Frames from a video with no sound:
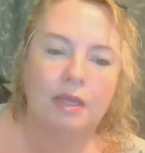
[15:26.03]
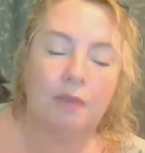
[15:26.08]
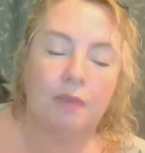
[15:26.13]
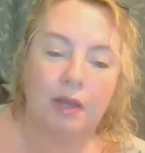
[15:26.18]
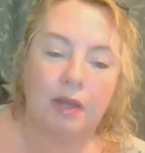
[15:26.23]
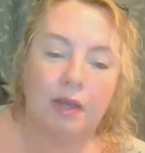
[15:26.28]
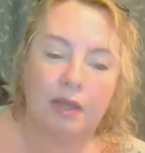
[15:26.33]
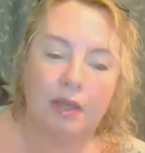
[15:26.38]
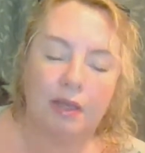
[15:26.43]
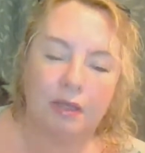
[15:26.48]

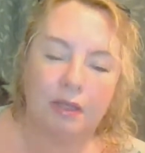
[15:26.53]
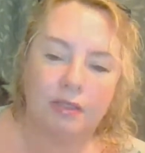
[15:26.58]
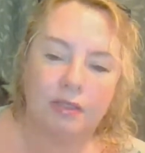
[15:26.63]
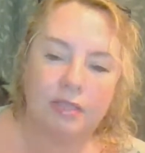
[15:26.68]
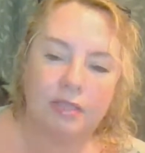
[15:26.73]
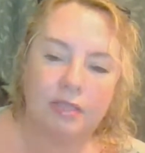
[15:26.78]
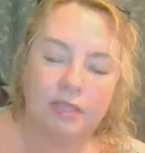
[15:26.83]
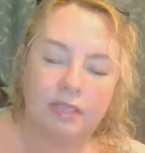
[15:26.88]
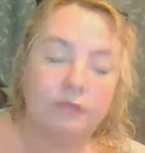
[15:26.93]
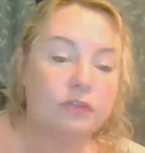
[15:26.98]
My
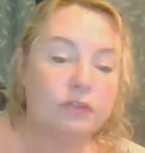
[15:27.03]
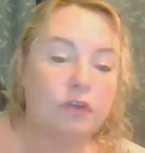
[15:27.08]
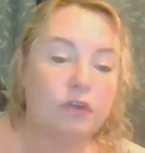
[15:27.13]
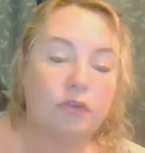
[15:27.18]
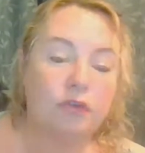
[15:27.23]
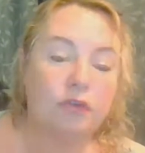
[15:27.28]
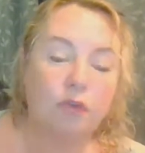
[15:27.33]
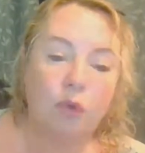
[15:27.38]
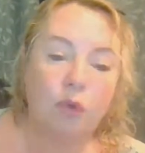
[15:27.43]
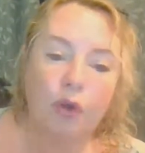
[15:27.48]
sense of
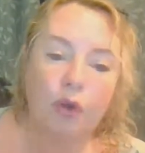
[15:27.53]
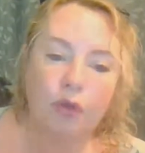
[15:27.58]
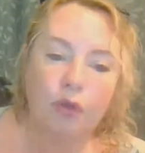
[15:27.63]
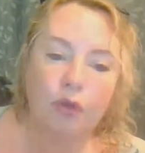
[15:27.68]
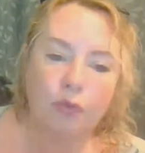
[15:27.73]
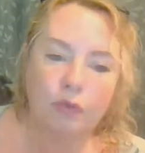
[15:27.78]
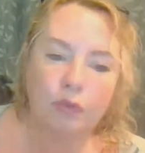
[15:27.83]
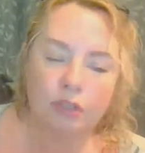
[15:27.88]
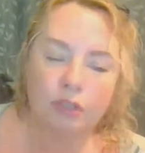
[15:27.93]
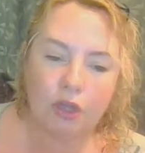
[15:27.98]

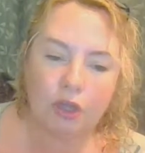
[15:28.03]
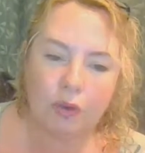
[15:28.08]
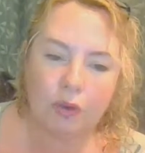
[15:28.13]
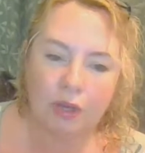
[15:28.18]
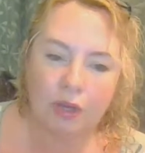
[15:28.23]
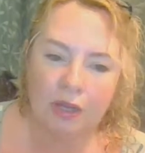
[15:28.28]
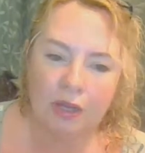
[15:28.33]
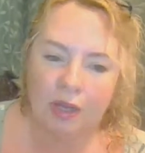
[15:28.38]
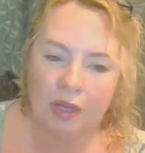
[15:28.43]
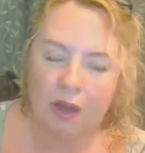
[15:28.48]
self-worth was
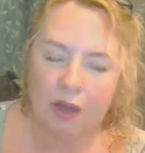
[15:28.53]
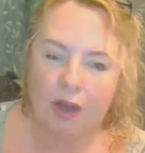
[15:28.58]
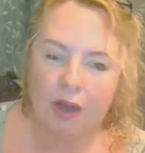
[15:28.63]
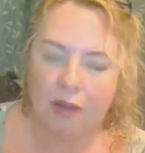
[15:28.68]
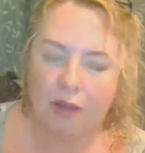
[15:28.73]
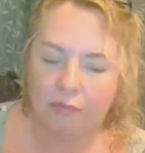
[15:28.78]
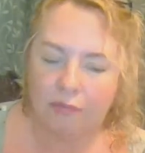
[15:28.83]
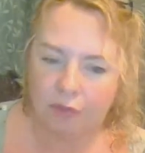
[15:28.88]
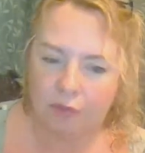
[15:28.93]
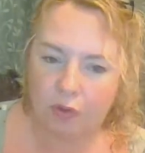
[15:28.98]
lower.
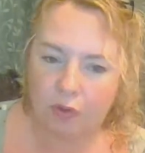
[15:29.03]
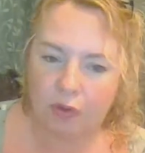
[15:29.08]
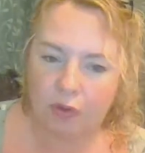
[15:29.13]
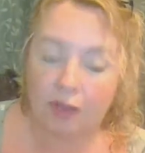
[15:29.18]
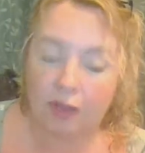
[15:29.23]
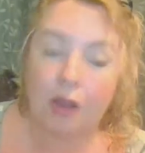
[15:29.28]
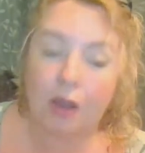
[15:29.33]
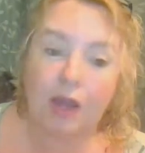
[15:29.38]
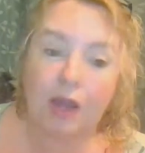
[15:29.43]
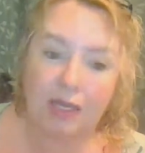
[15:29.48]
I felt
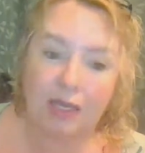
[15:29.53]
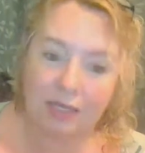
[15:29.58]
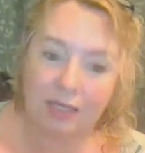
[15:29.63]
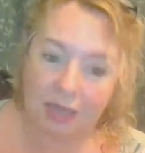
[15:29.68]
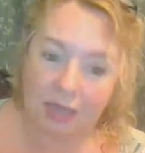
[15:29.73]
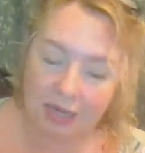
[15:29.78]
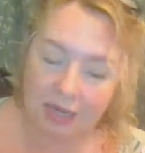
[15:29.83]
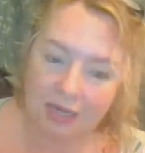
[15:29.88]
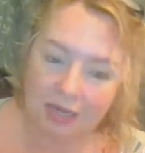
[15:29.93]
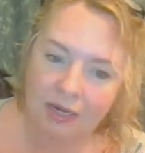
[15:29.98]
like I
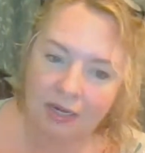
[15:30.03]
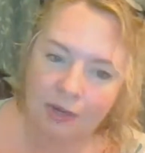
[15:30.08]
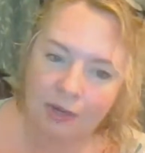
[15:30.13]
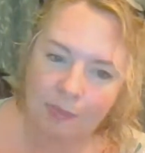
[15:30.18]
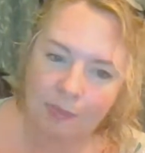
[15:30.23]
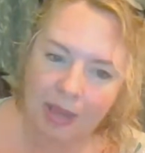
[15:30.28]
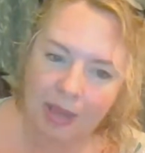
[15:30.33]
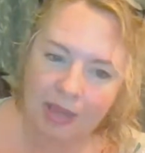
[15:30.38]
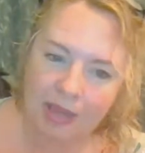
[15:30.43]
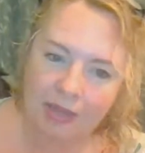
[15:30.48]
needed a
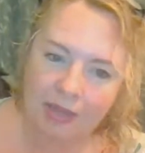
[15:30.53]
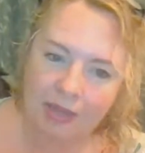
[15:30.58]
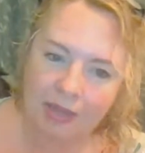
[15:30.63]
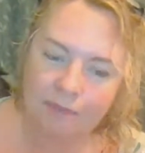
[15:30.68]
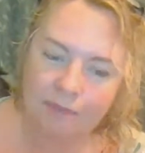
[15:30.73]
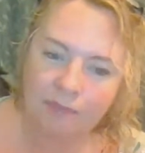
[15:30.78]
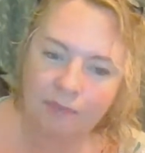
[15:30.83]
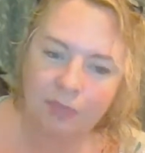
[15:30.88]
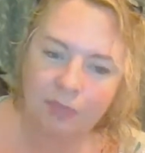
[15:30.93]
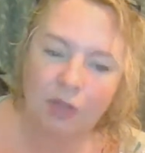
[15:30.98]
man.